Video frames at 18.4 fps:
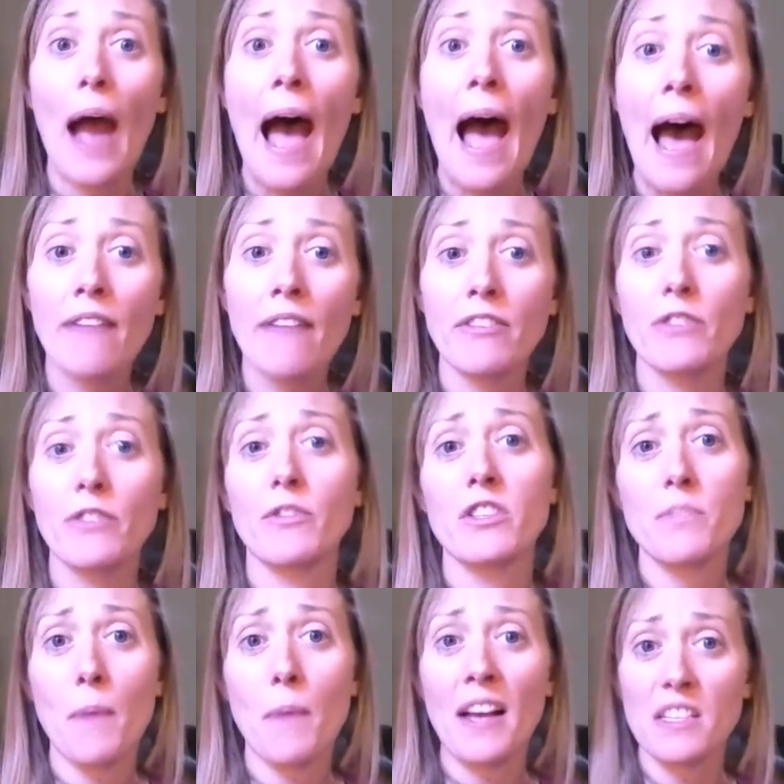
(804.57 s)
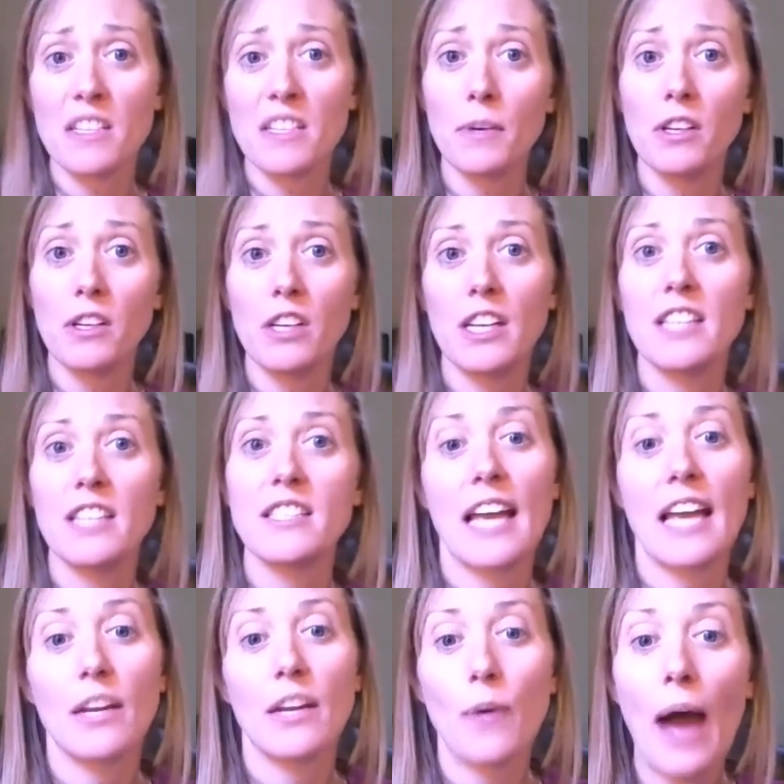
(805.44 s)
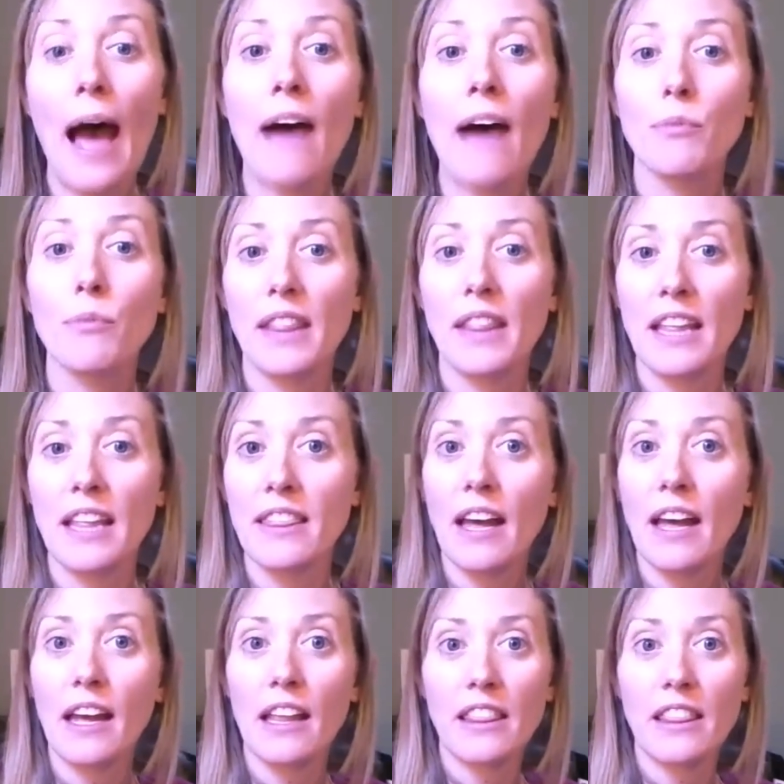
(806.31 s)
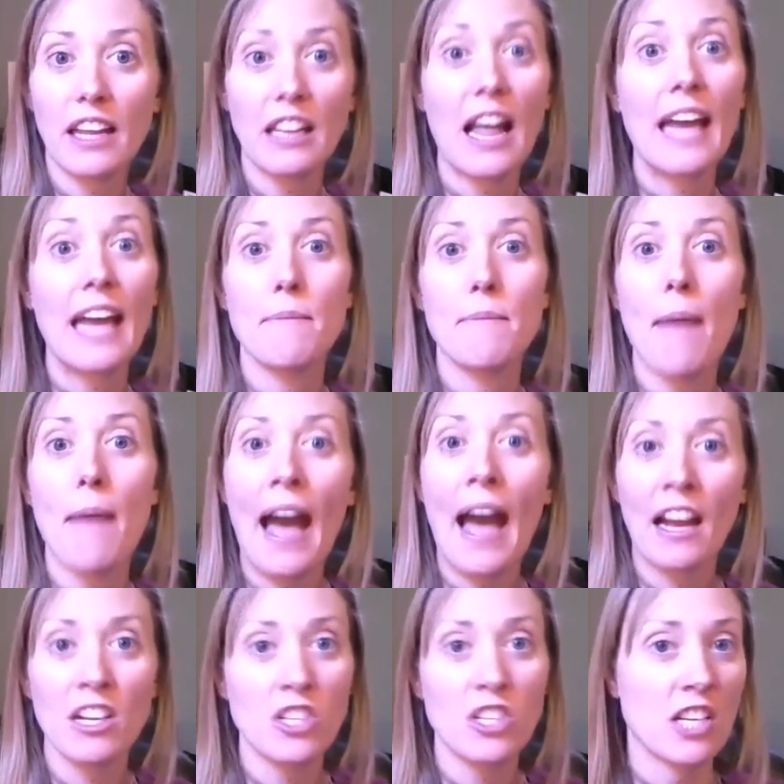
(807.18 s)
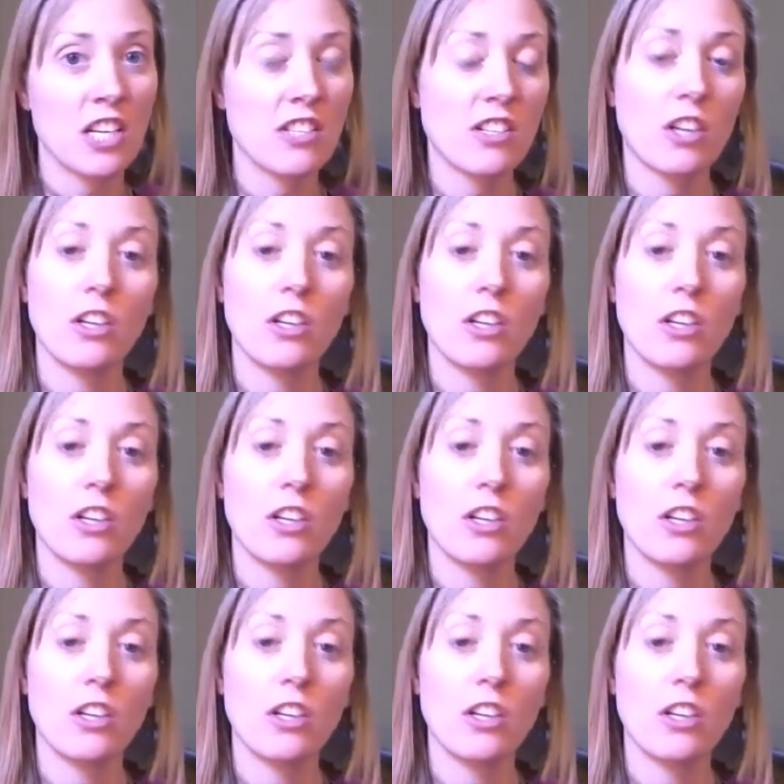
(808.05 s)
have and responsibilities that you have within the client packages?